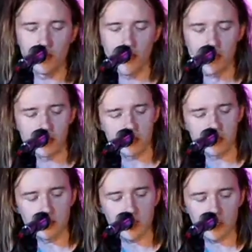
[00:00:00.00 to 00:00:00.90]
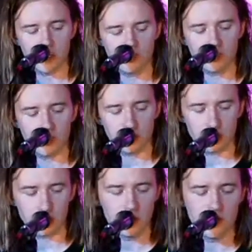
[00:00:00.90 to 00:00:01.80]
Lean in on
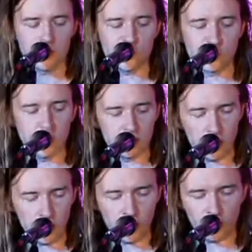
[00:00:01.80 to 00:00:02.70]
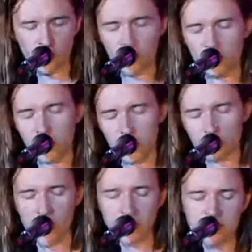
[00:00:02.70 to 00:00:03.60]
it. Do me no wrong.
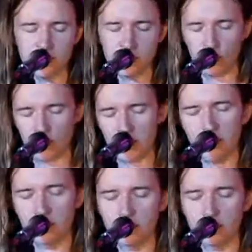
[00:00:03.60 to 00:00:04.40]
Ready and you're willing.